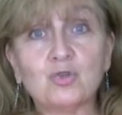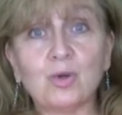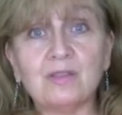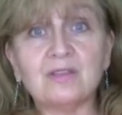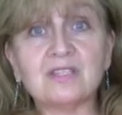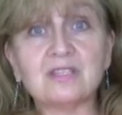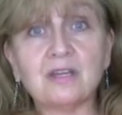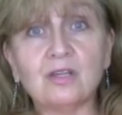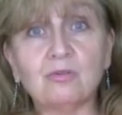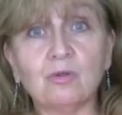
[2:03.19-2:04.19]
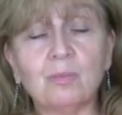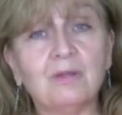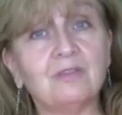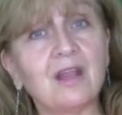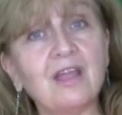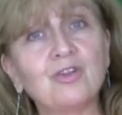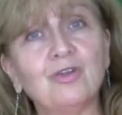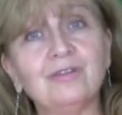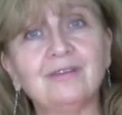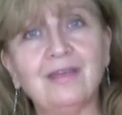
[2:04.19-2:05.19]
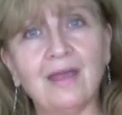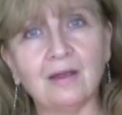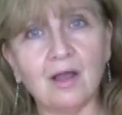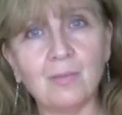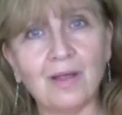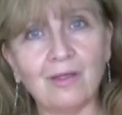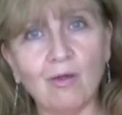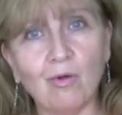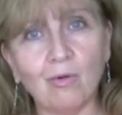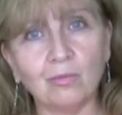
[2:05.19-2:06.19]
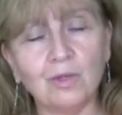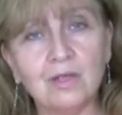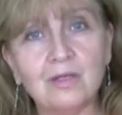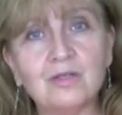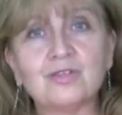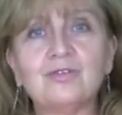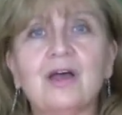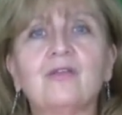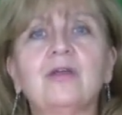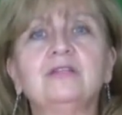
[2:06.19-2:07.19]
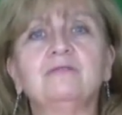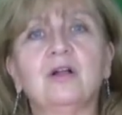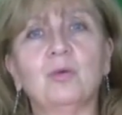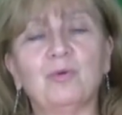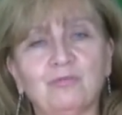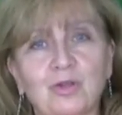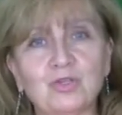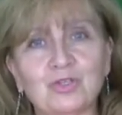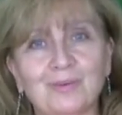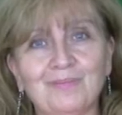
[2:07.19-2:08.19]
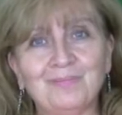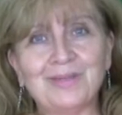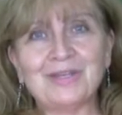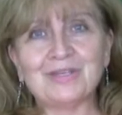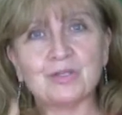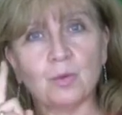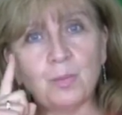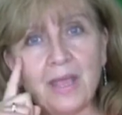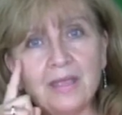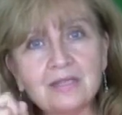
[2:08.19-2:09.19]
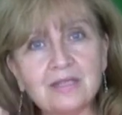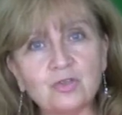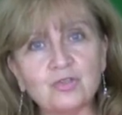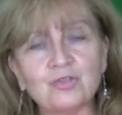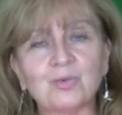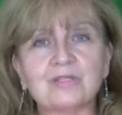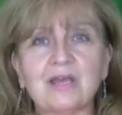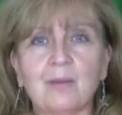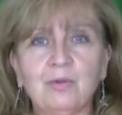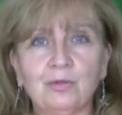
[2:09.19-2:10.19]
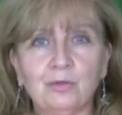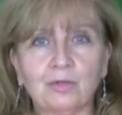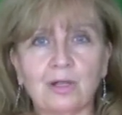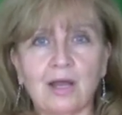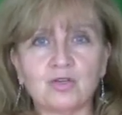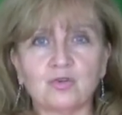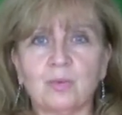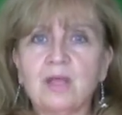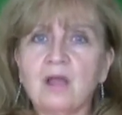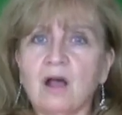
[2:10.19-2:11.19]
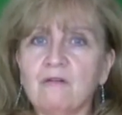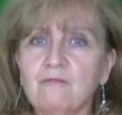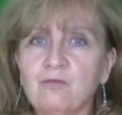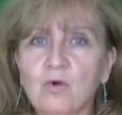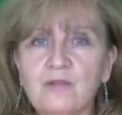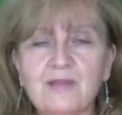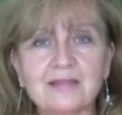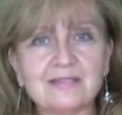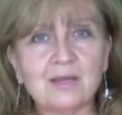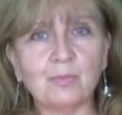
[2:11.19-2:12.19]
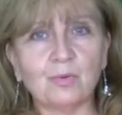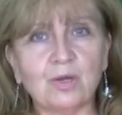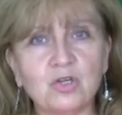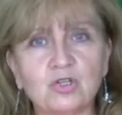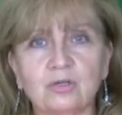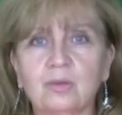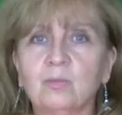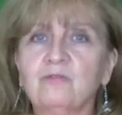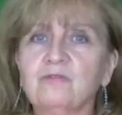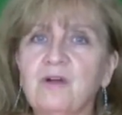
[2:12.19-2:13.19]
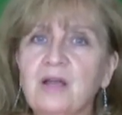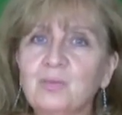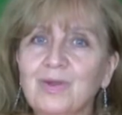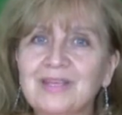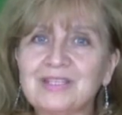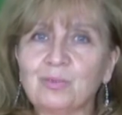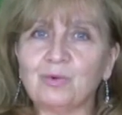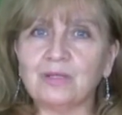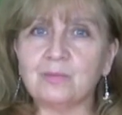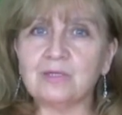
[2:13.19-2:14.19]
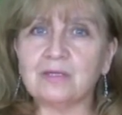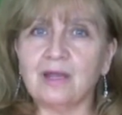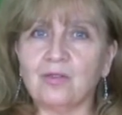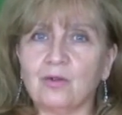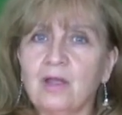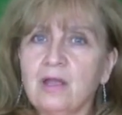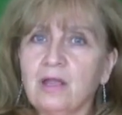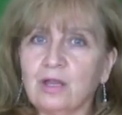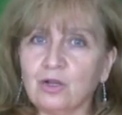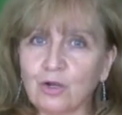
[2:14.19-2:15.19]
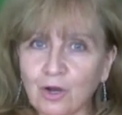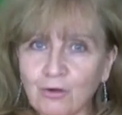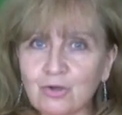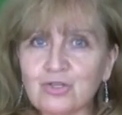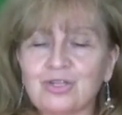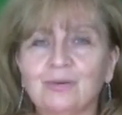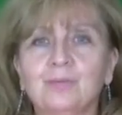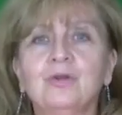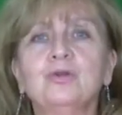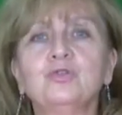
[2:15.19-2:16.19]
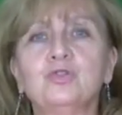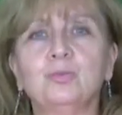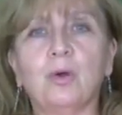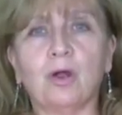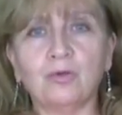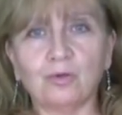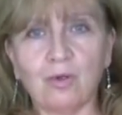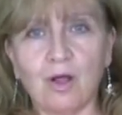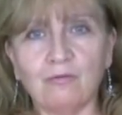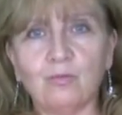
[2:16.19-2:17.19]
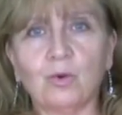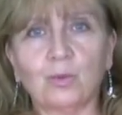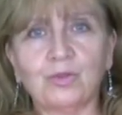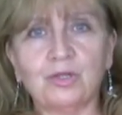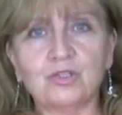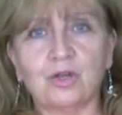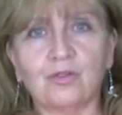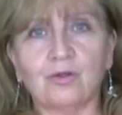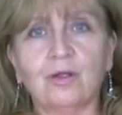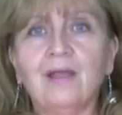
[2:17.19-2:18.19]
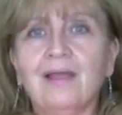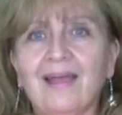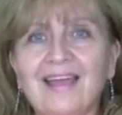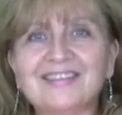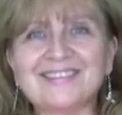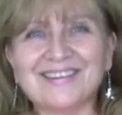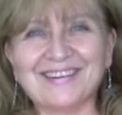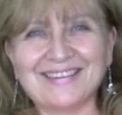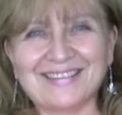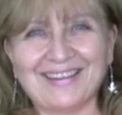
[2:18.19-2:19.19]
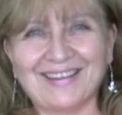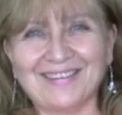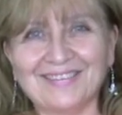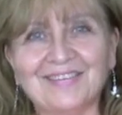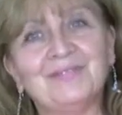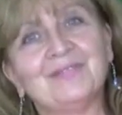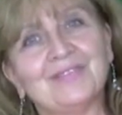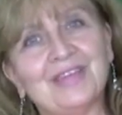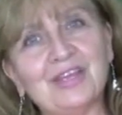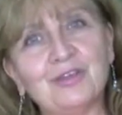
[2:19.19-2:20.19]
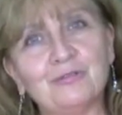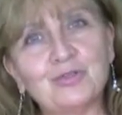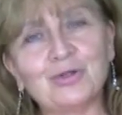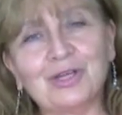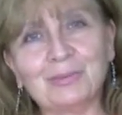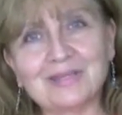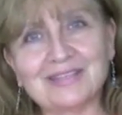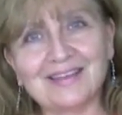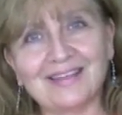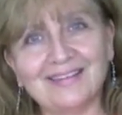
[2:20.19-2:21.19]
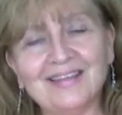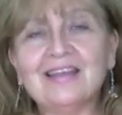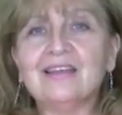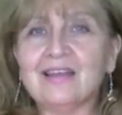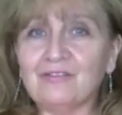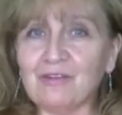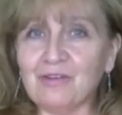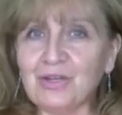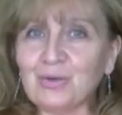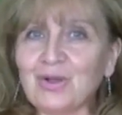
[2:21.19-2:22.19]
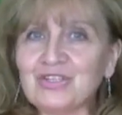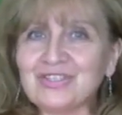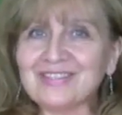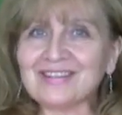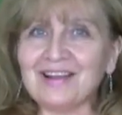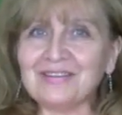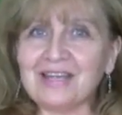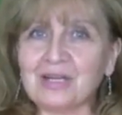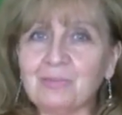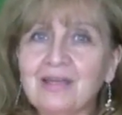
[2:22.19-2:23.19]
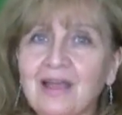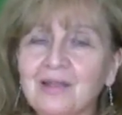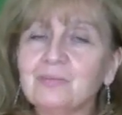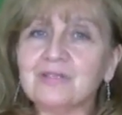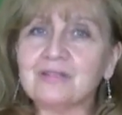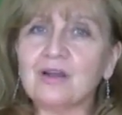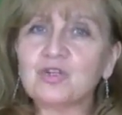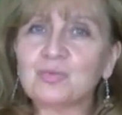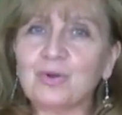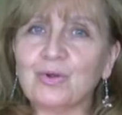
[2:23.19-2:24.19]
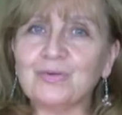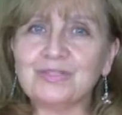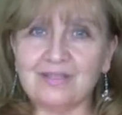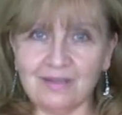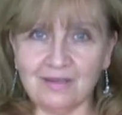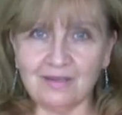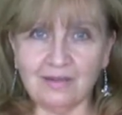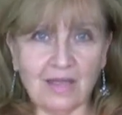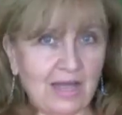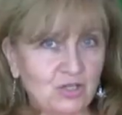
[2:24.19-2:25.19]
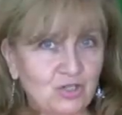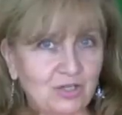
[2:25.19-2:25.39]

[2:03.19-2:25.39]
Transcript: during this study group that I couldn't get on my own. So now they develop a friendship. So pay attention to what's happening in your classroom. Avoid that separation. Find ways to bring them together. Encourage them to partner off, work with each other, and study together. Thank you for joining me today. If you have any questions, contact me at massageproce at